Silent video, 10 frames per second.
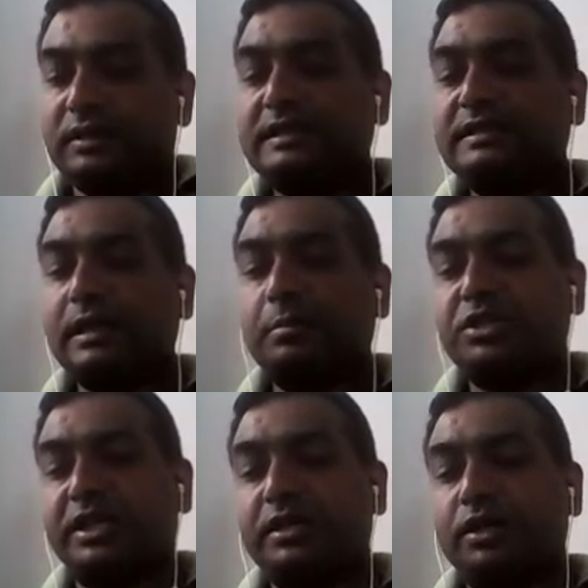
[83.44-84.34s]
this
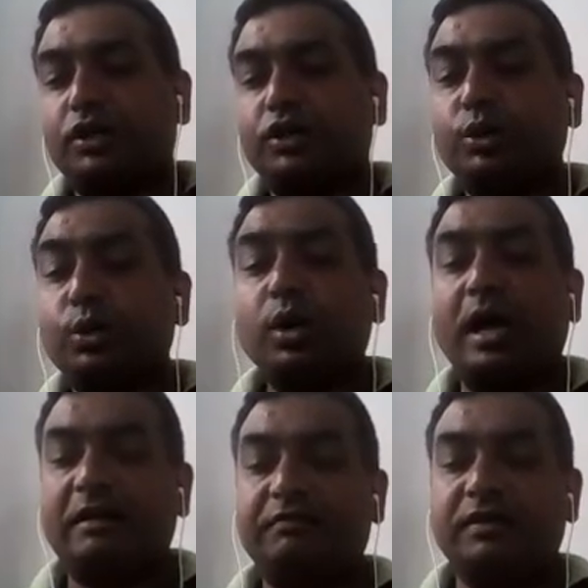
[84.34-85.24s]
subject do
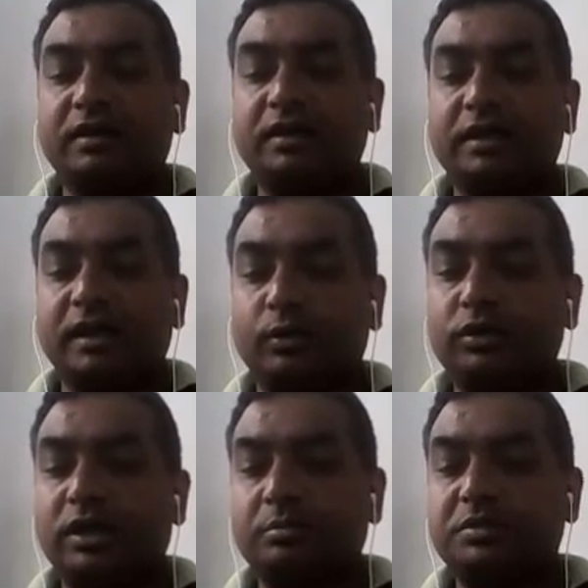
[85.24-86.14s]
have learning
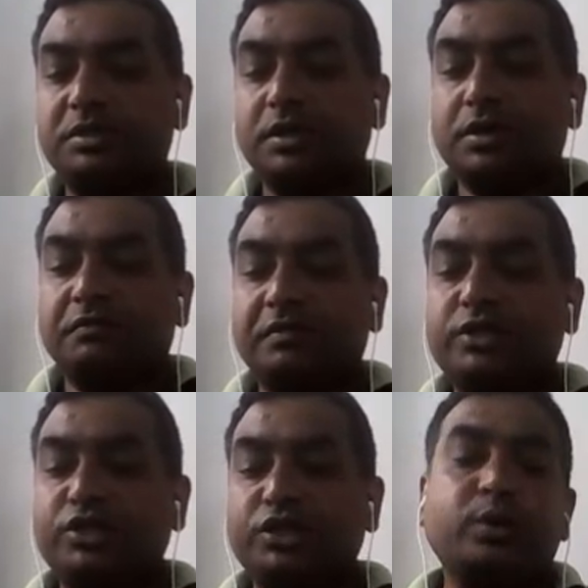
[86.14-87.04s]
outcomes
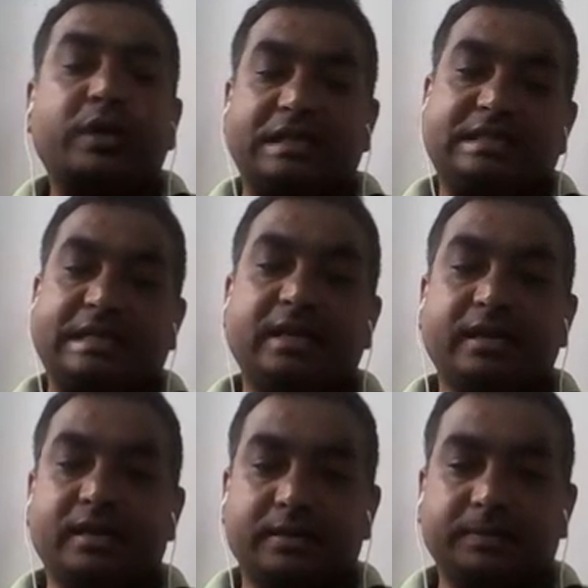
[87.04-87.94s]
which you can see
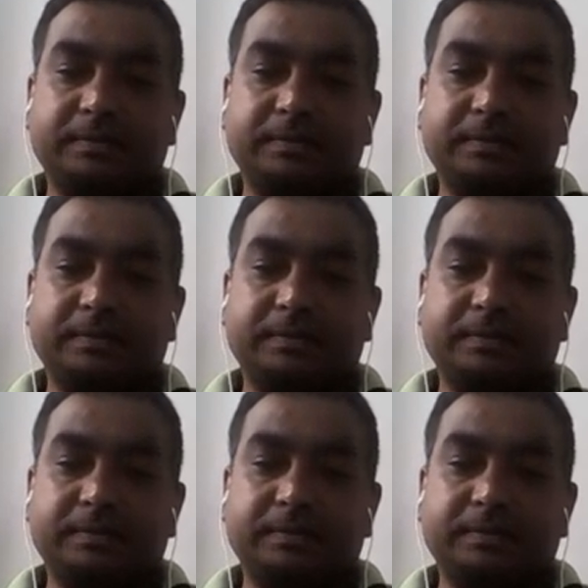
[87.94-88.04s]
here.